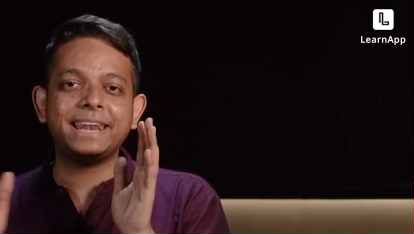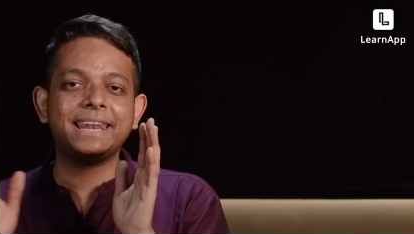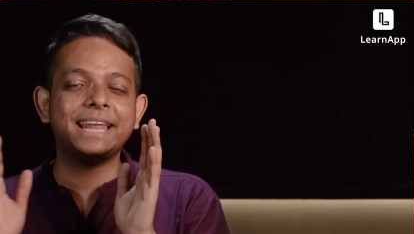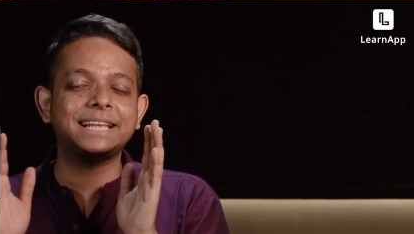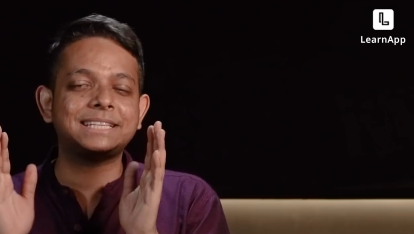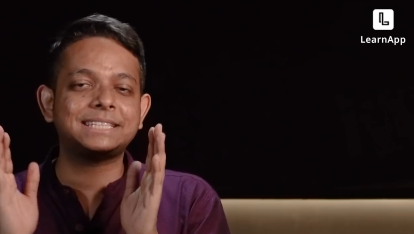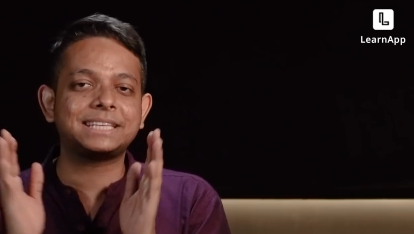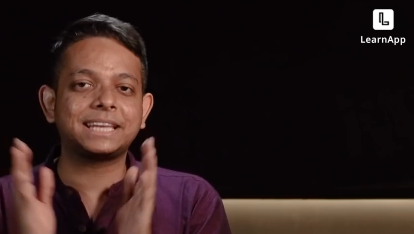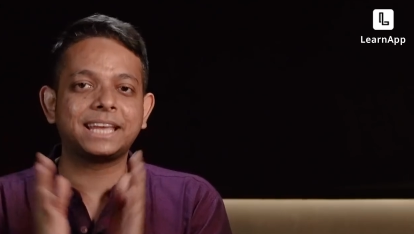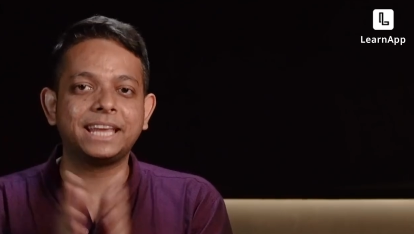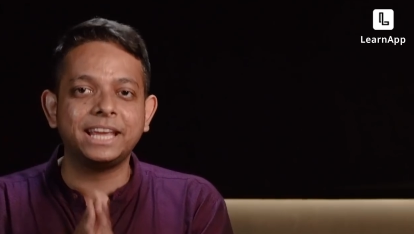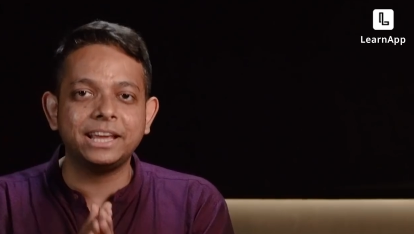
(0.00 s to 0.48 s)
And
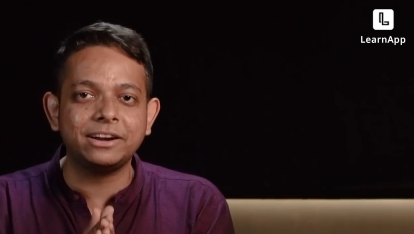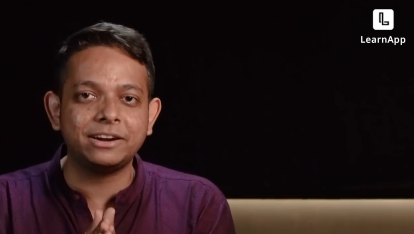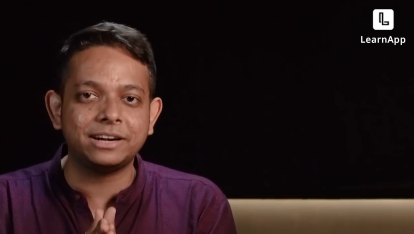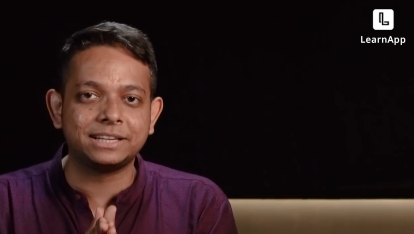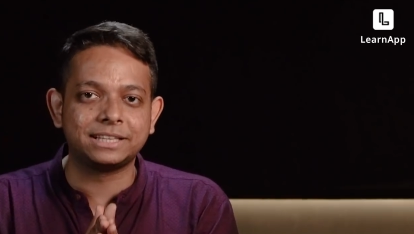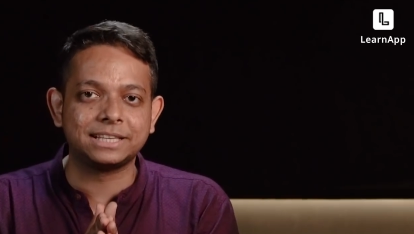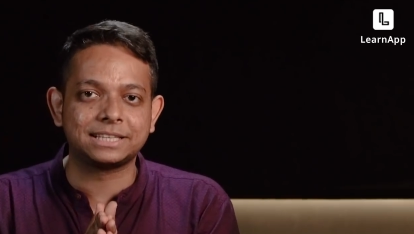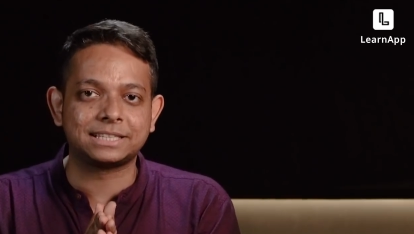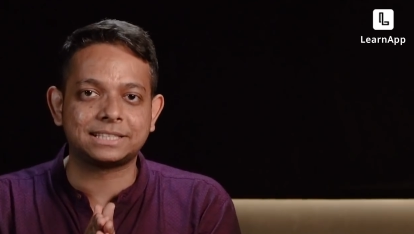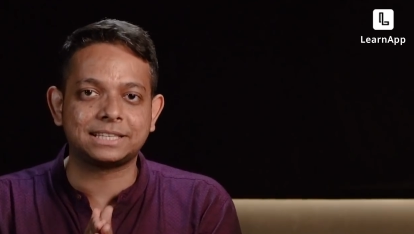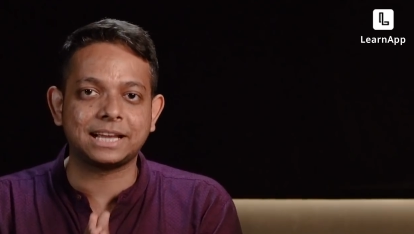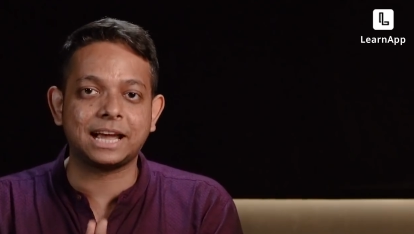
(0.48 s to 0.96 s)
let's hear
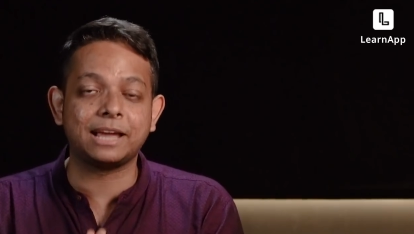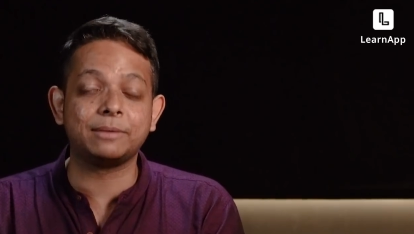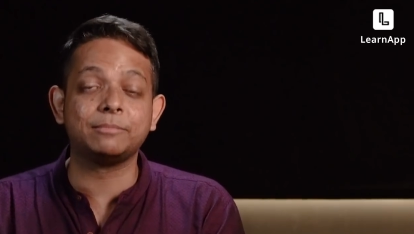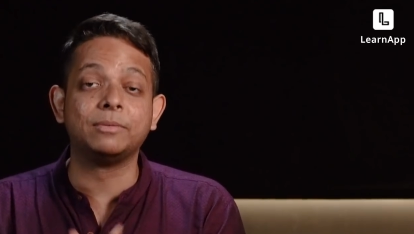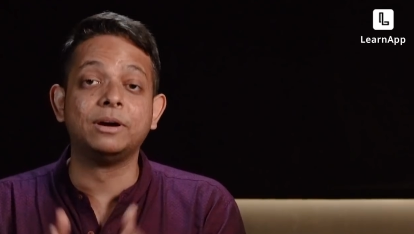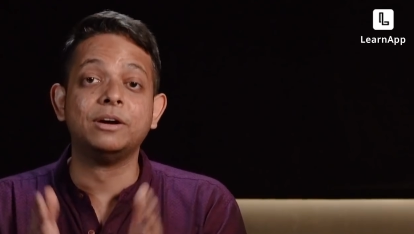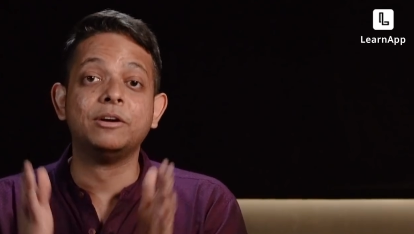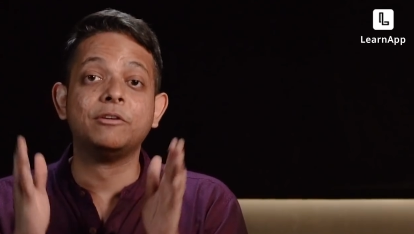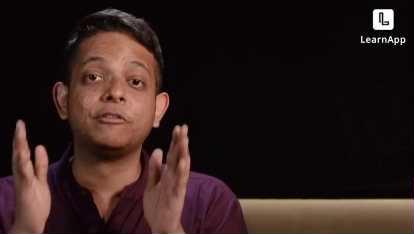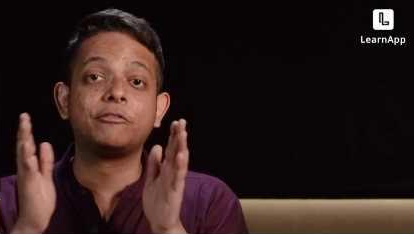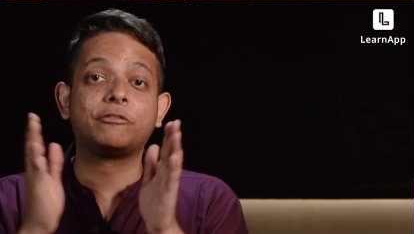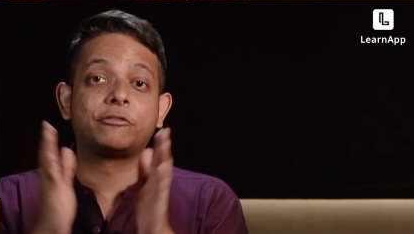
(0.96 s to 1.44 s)
it this
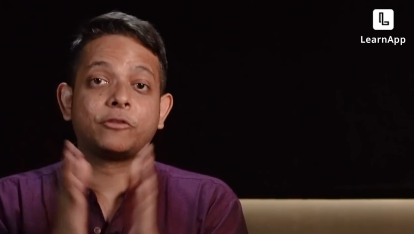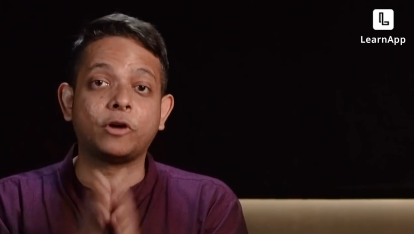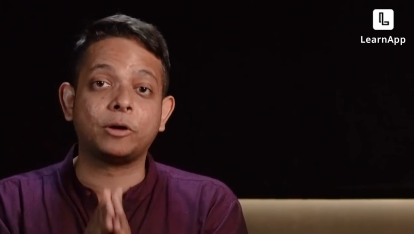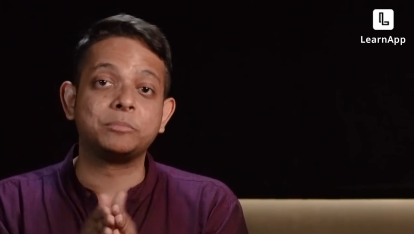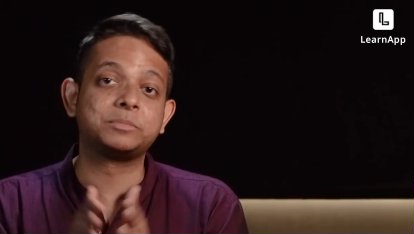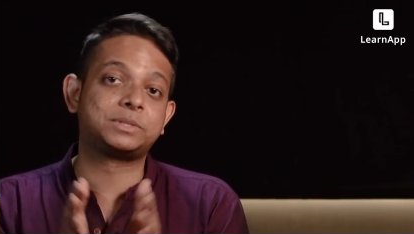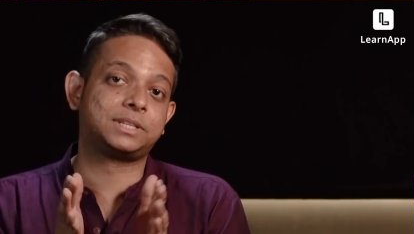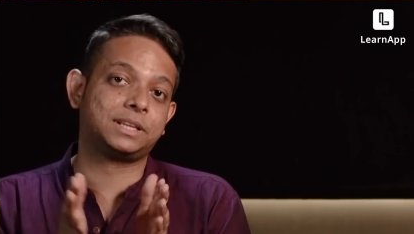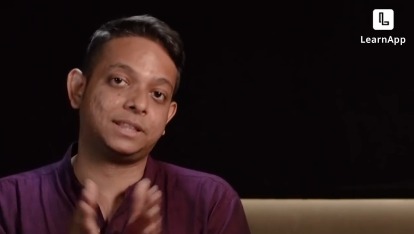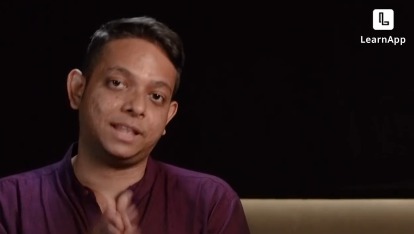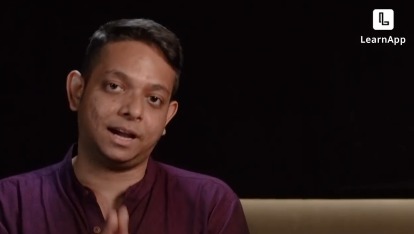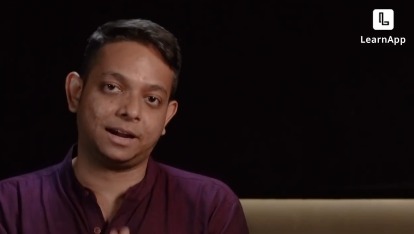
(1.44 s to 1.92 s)
time
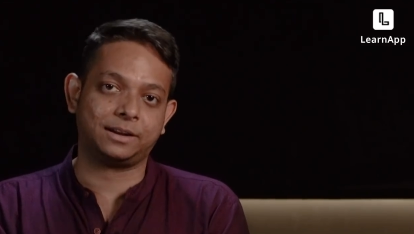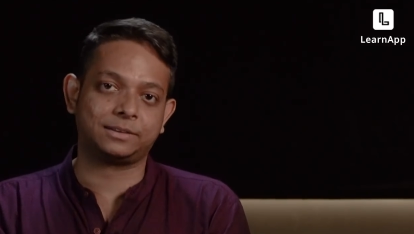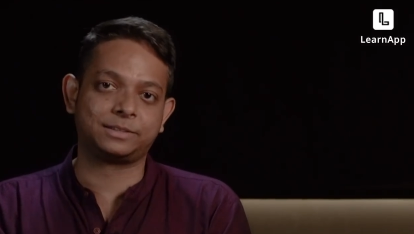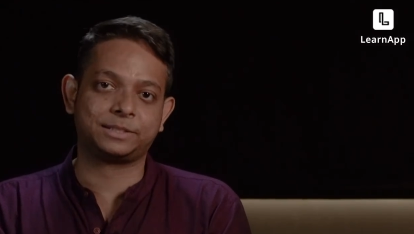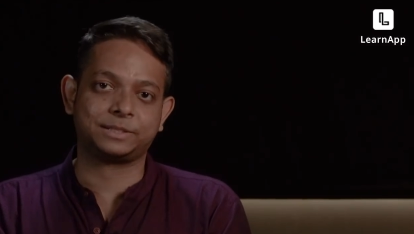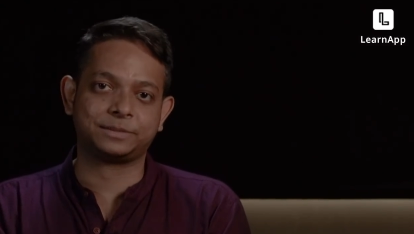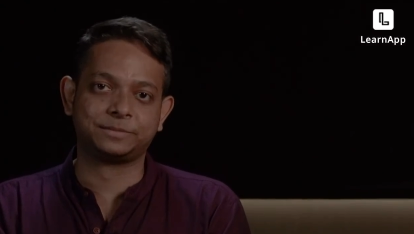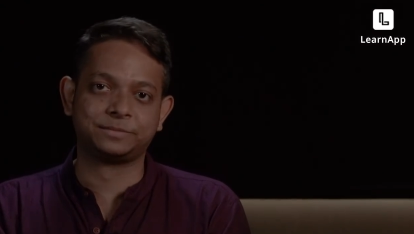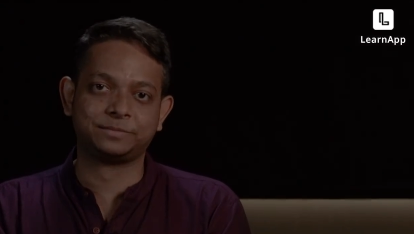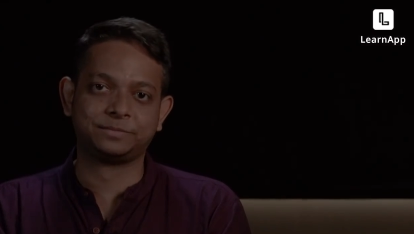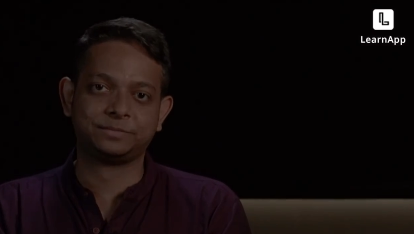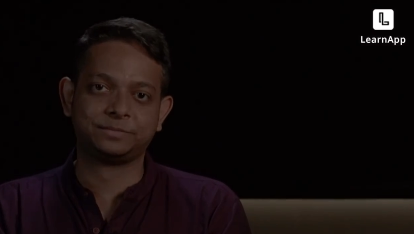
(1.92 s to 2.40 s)
from Siddharth.